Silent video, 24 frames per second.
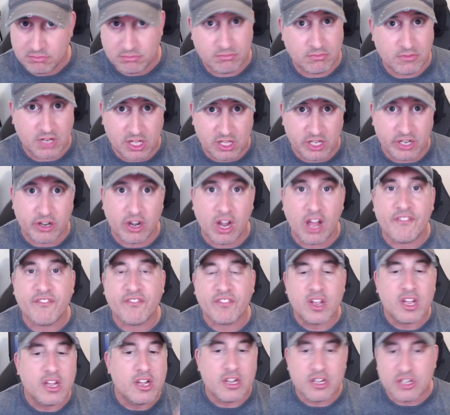Clear enough?
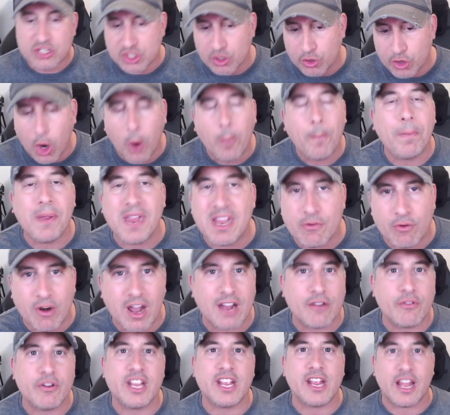So no Pete
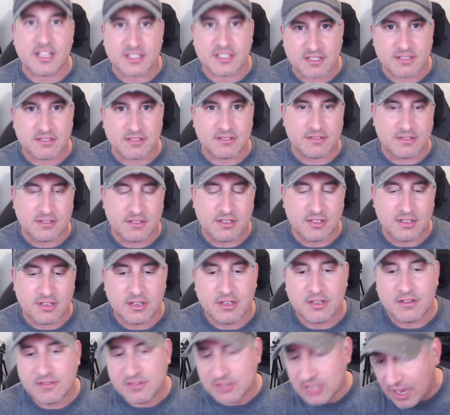Rodriguez.
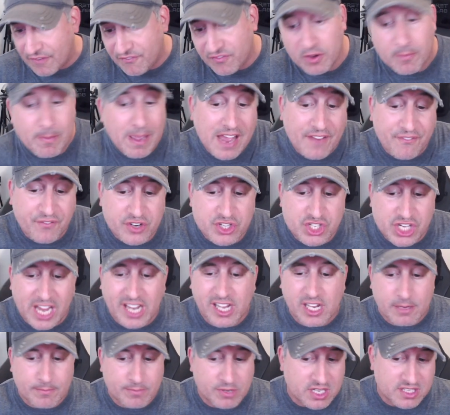I feel bad for
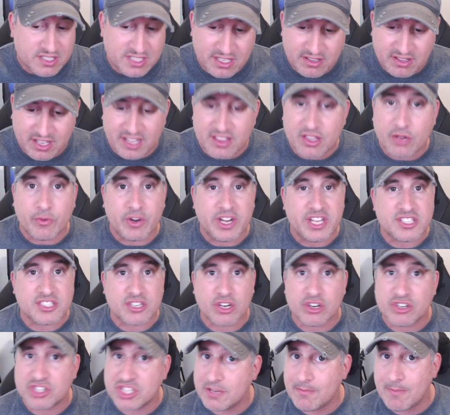Jacob because he did the
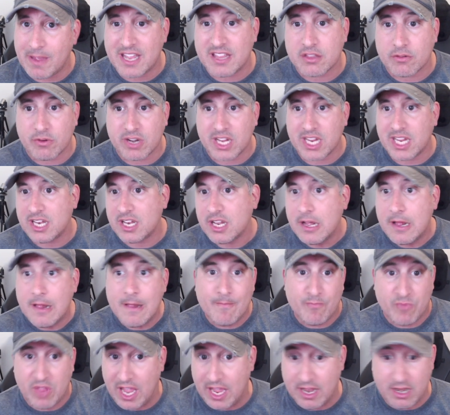research, he made the read,
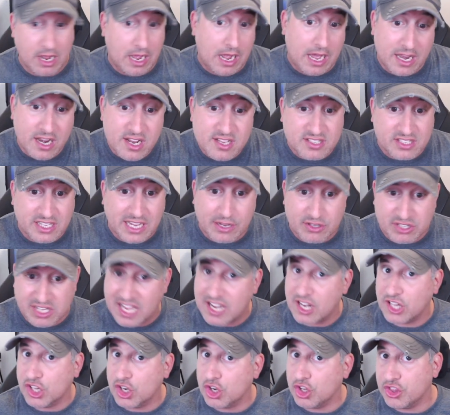and honestly, I was getting
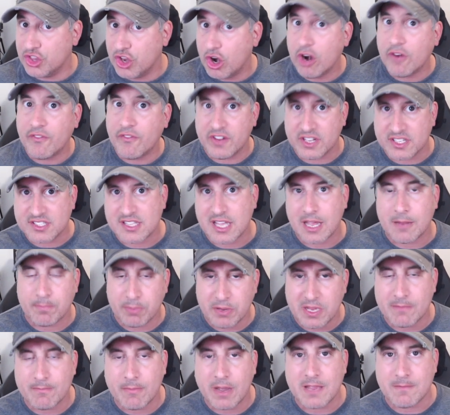a little nervous that
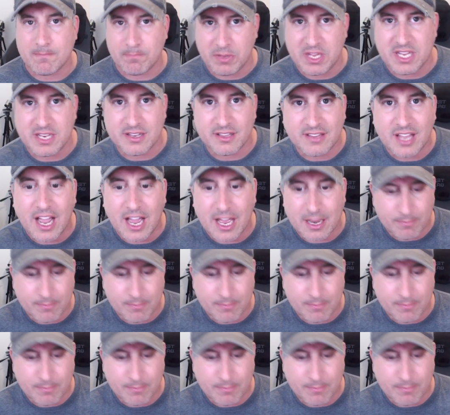Pete might beat Natan,